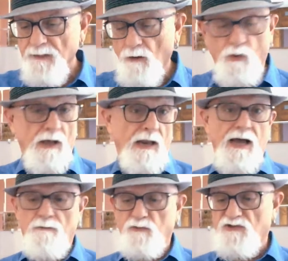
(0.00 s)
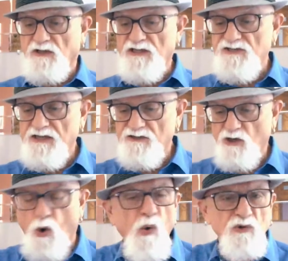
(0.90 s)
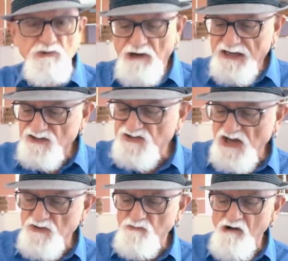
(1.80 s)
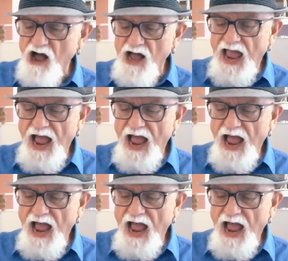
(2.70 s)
Well, I was listening to Coltrane, Sun Ra,